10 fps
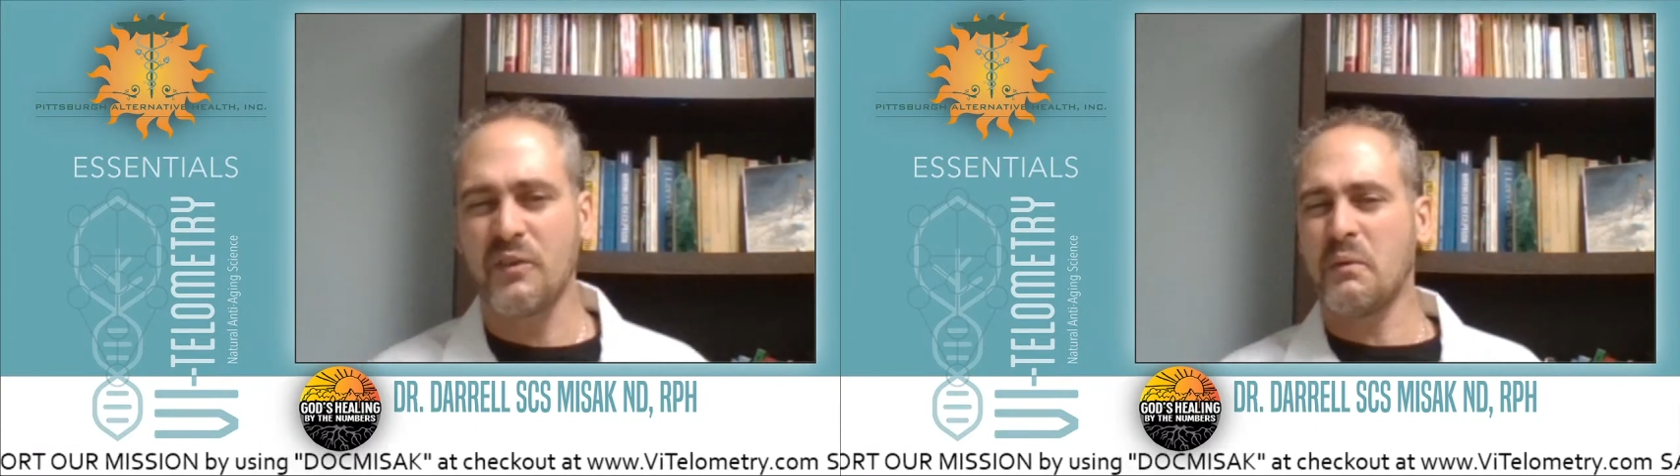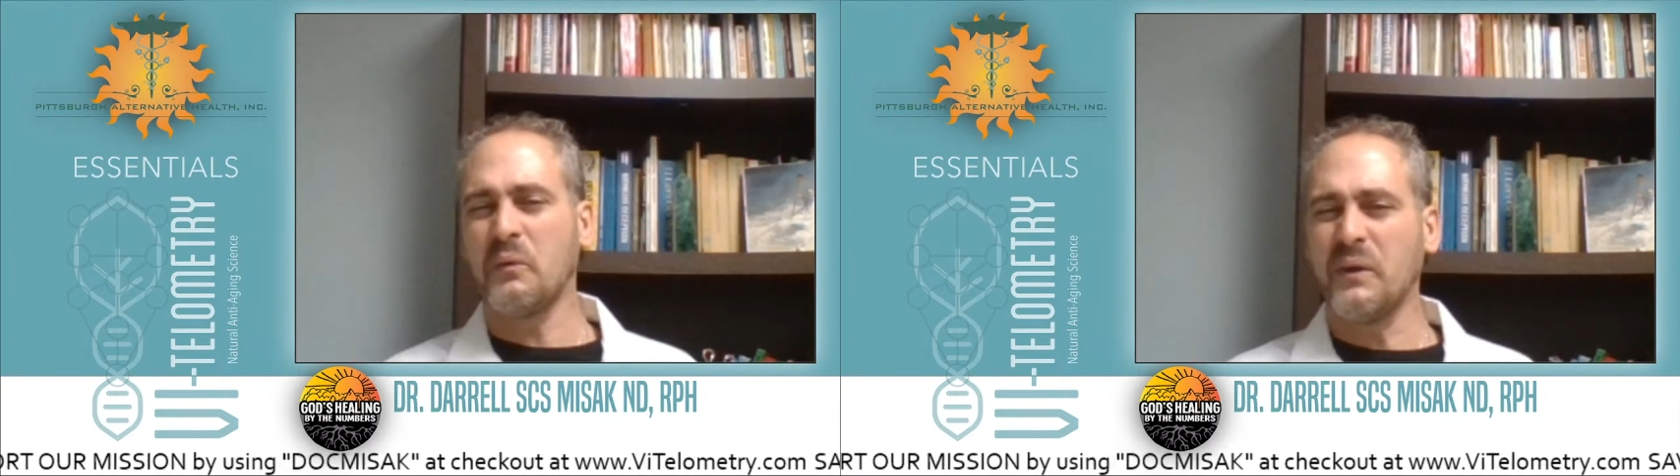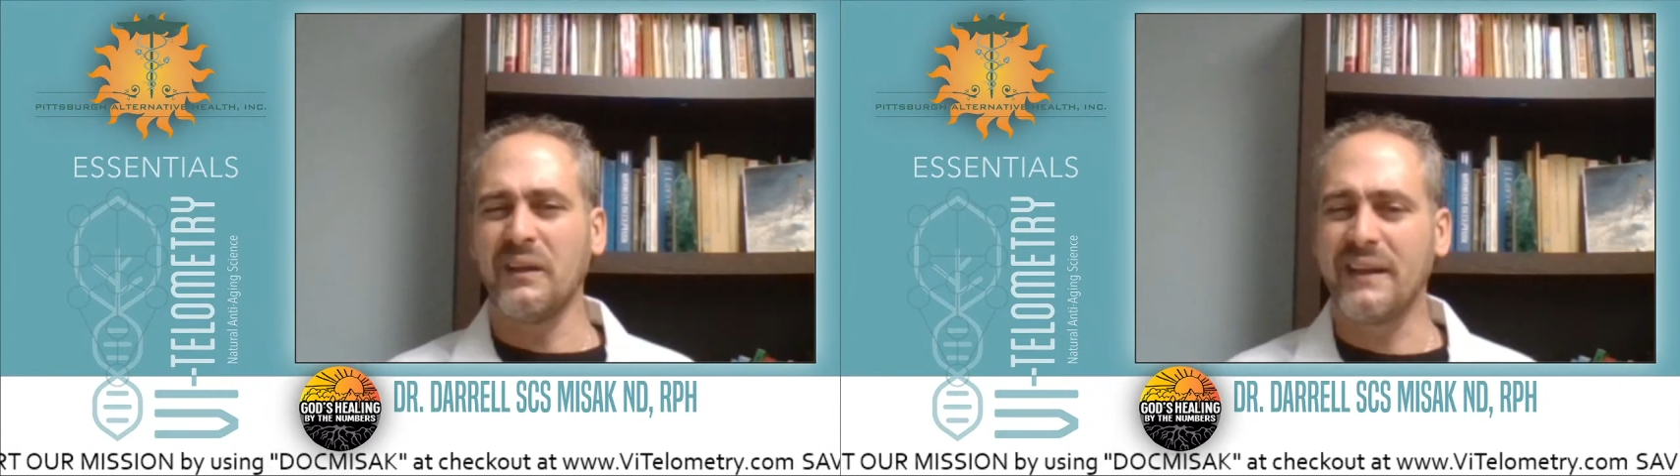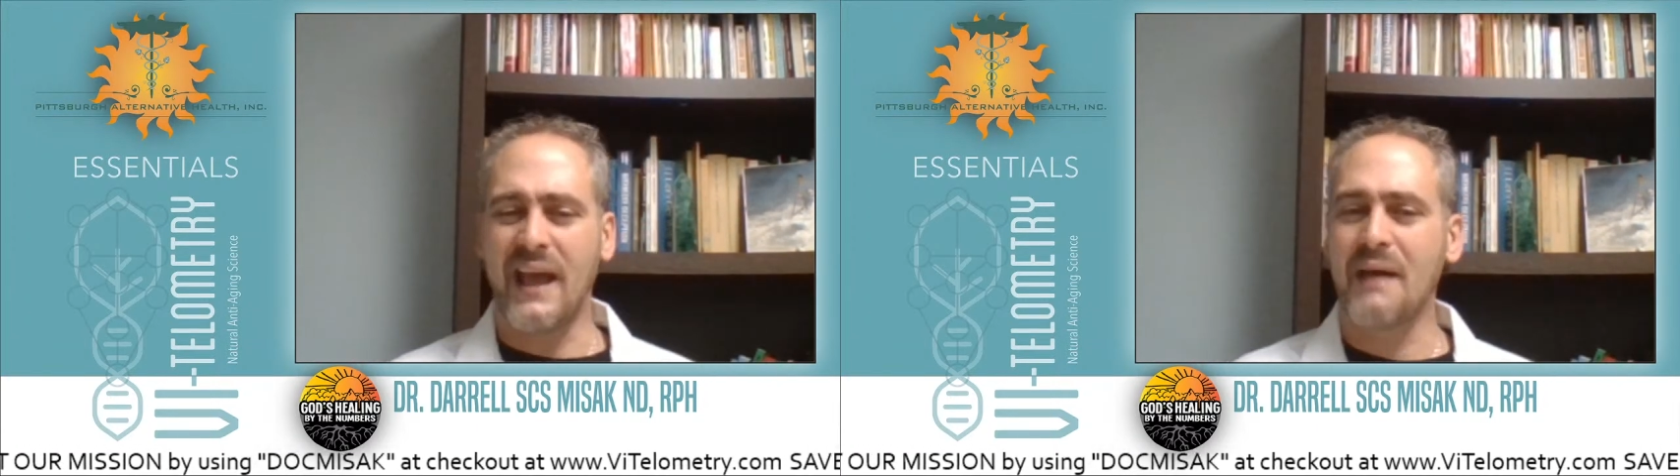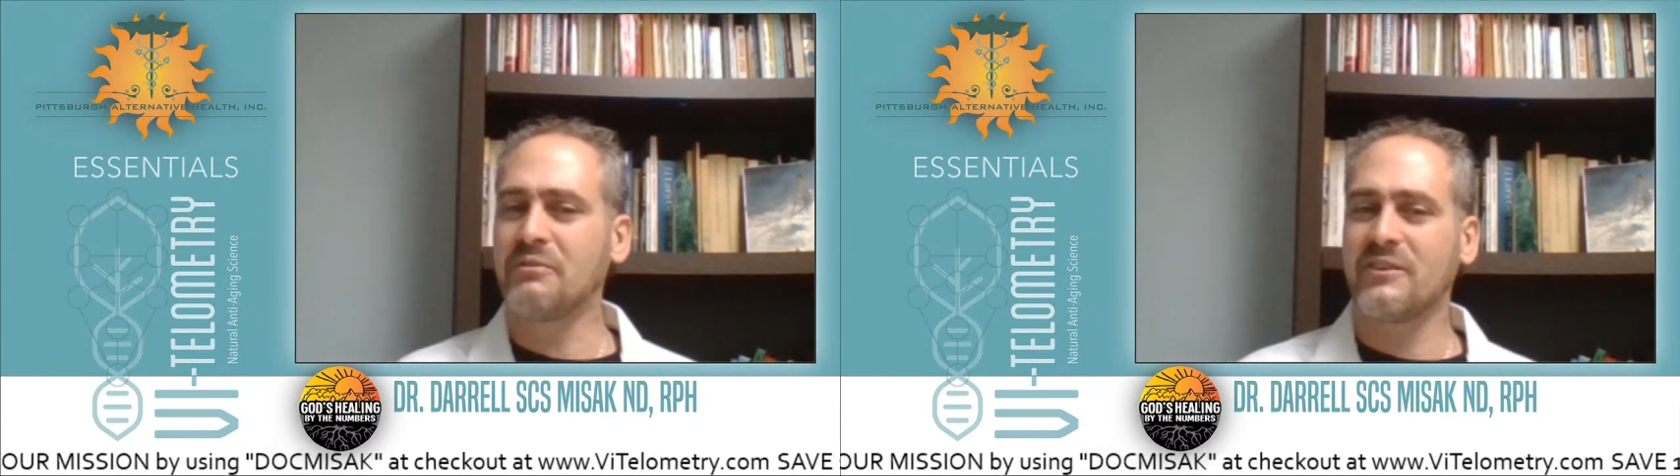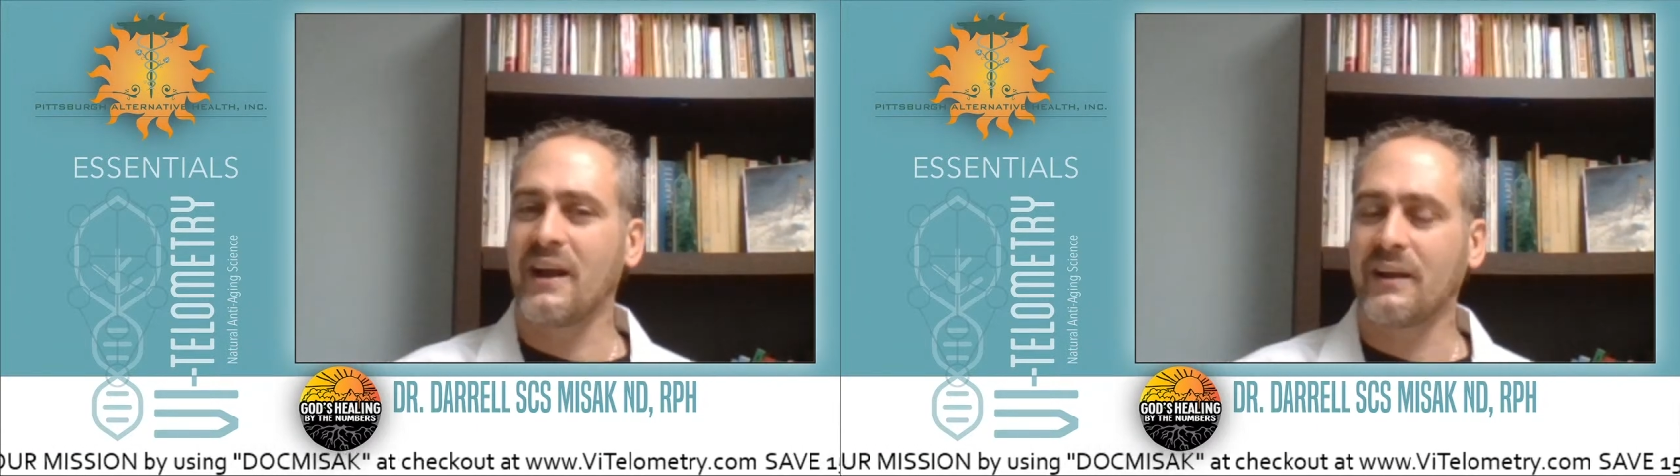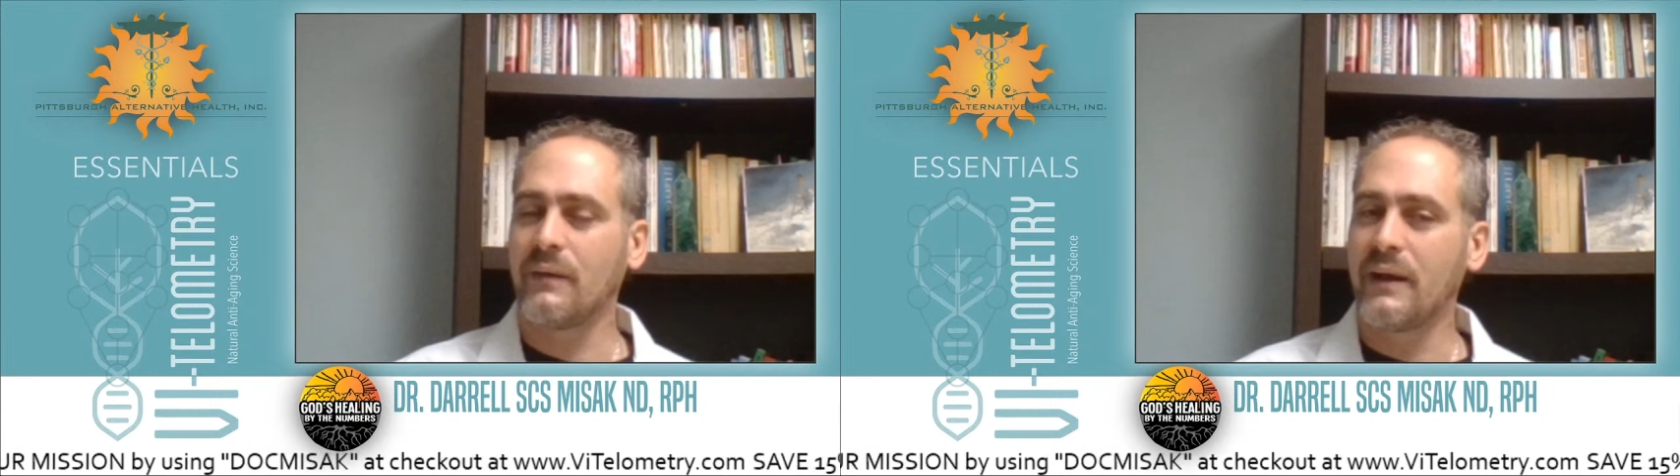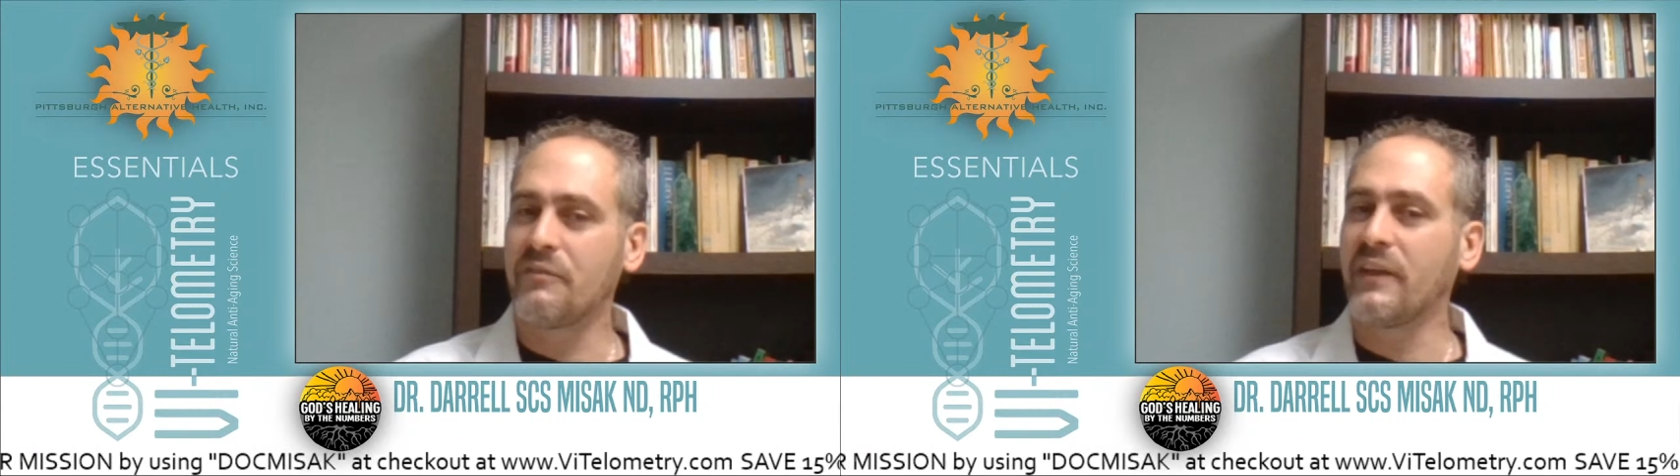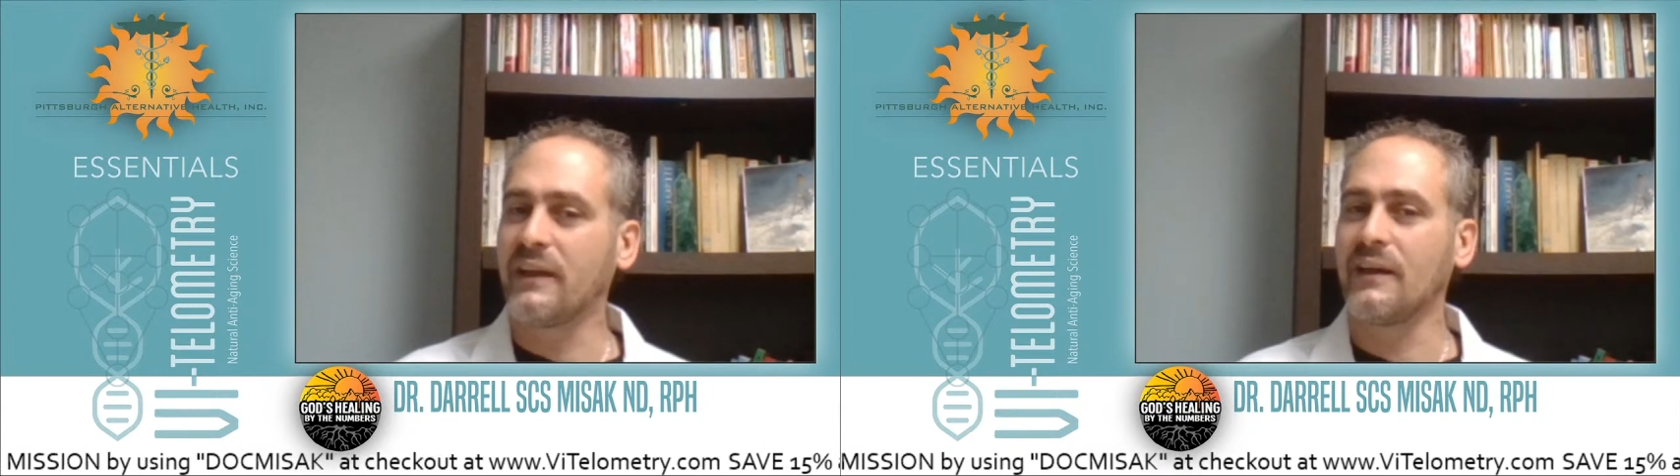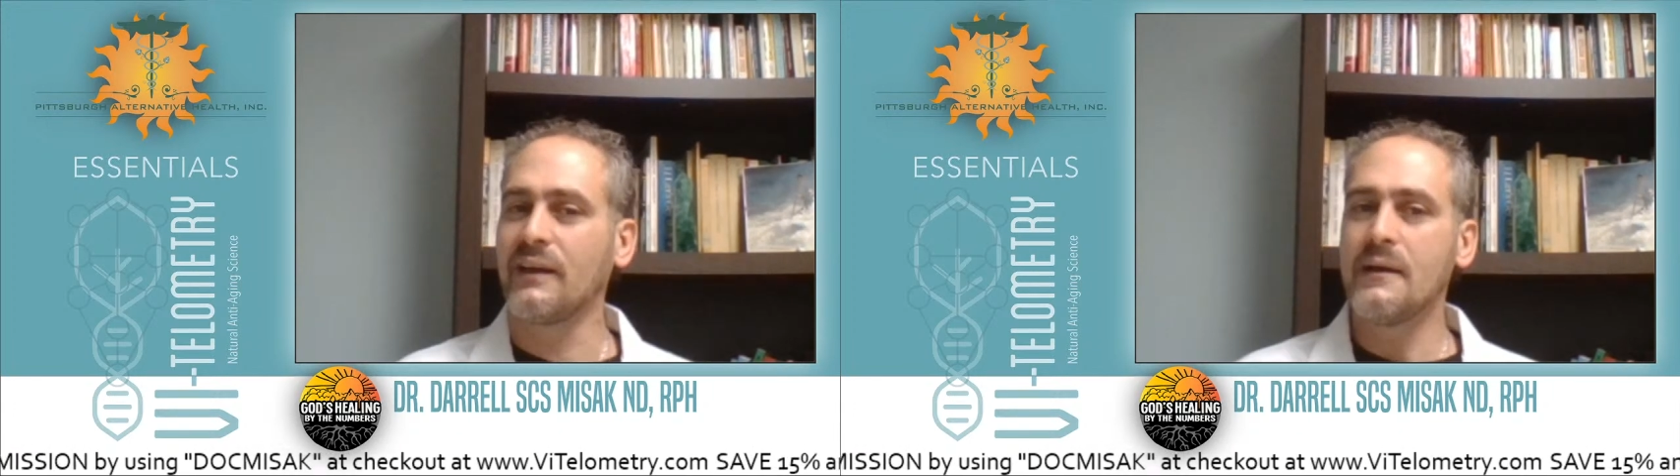from a really abstract way of
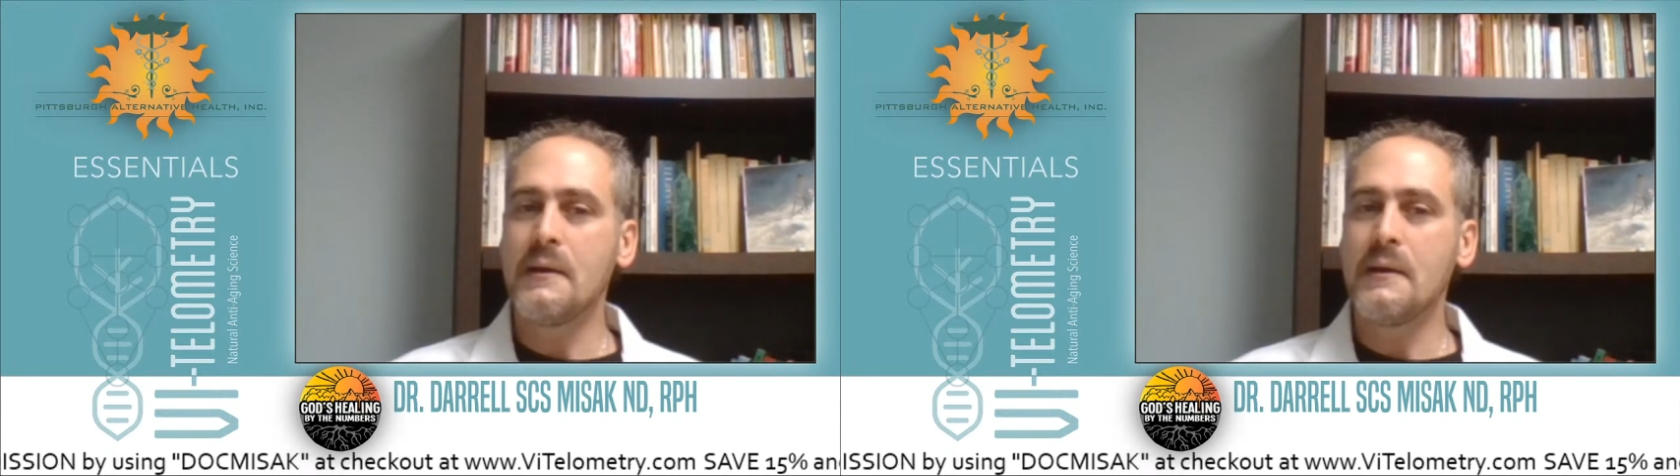thinking,